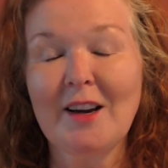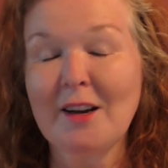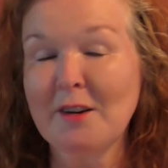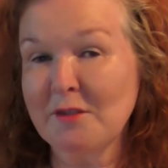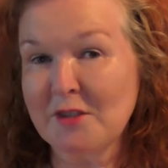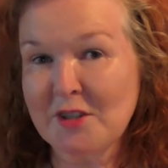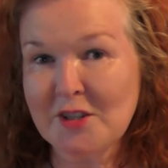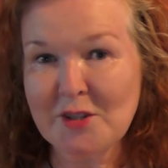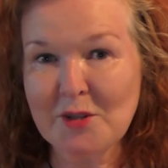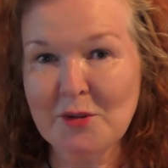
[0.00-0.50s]

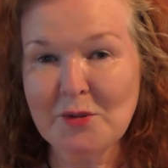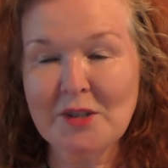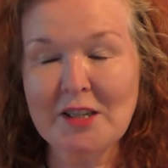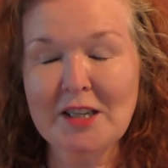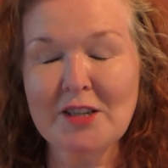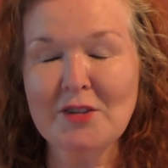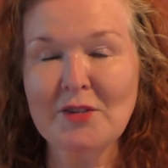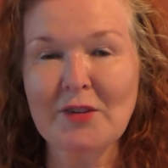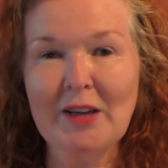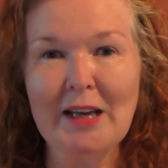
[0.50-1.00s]
Irish
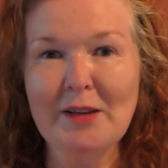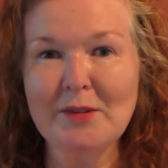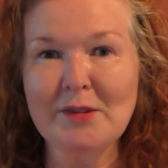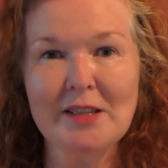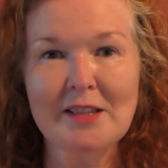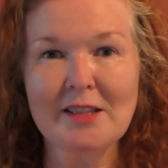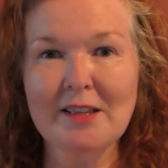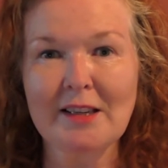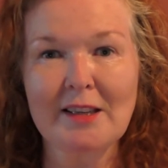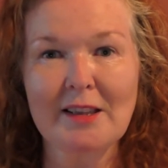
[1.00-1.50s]
Association of
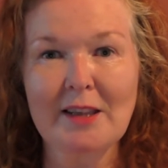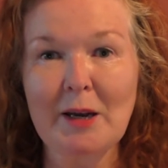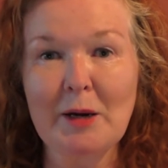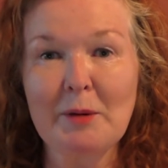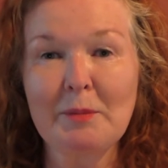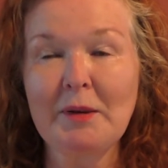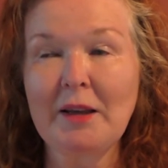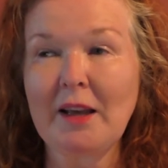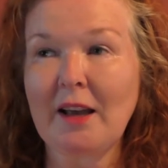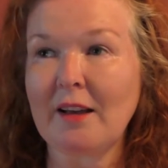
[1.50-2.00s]
Counselling and
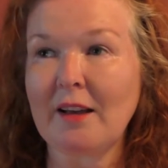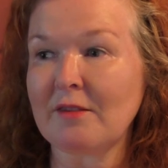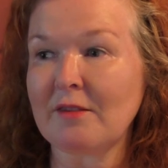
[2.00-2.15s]
Psychotherapy